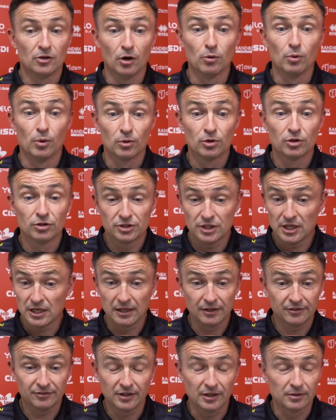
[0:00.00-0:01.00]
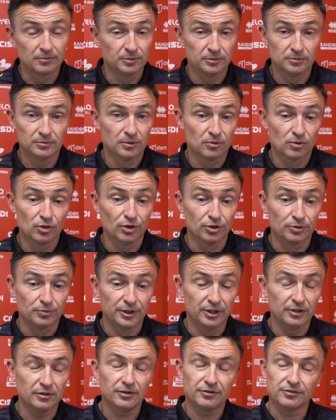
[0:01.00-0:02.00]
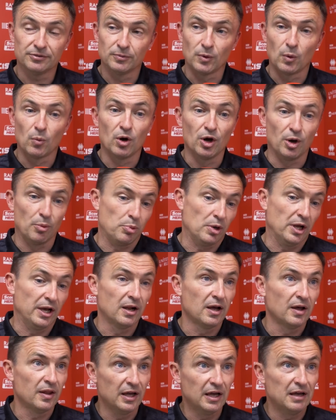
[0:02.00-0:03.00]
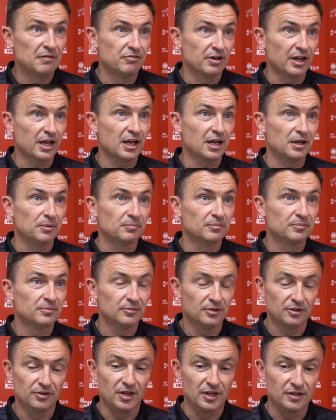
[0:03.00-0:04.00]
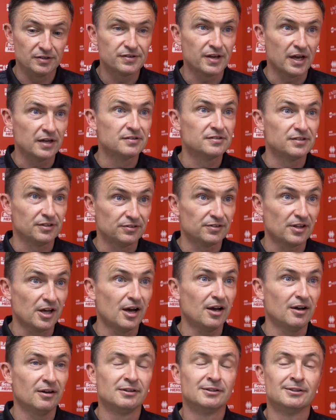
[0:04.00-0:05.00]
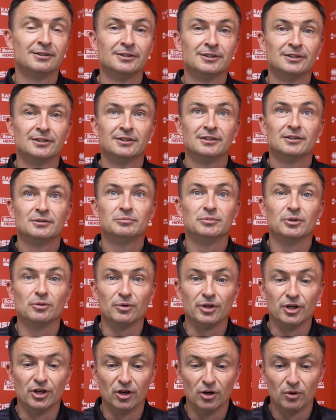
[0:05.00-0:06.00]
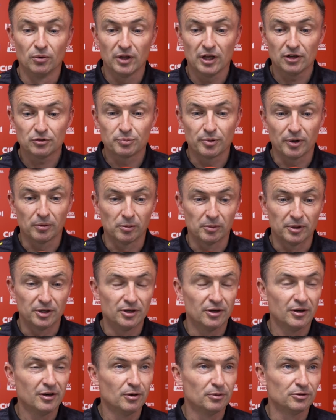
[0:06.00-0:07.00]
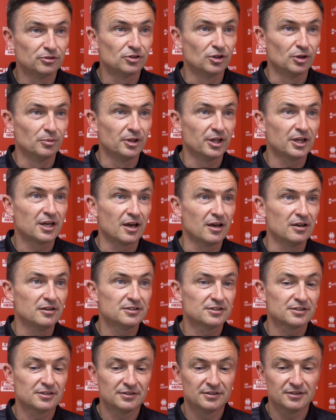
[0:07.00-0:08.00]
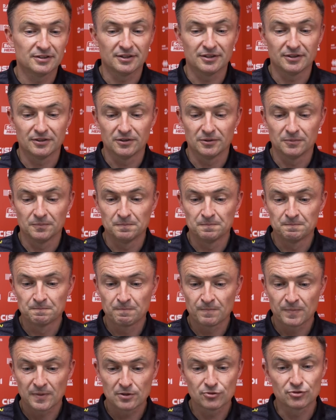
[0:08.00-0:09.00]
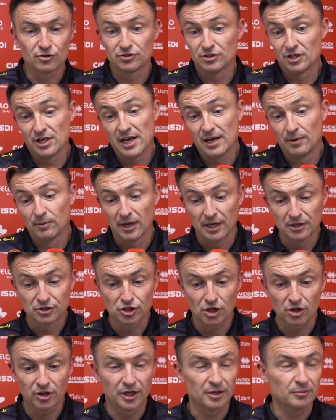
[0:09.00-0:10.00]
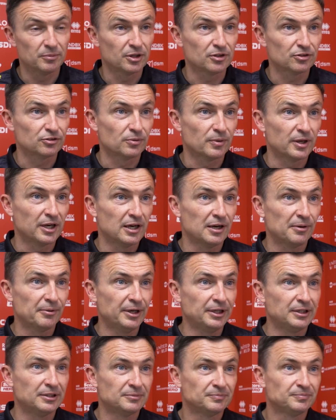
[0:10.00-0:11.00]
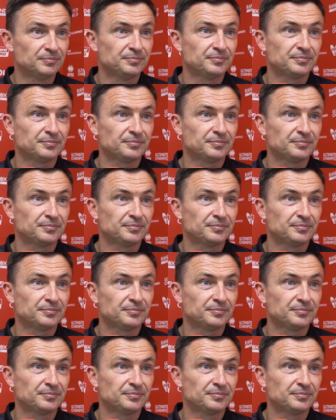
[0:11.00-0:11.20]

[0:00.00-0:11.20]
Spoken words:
No, we were good, yeah, like I say, we were good. We want to play like that every game. The intent is that. But we know that's probably not always going to be the case. So today we'll enjoy it because it went our way.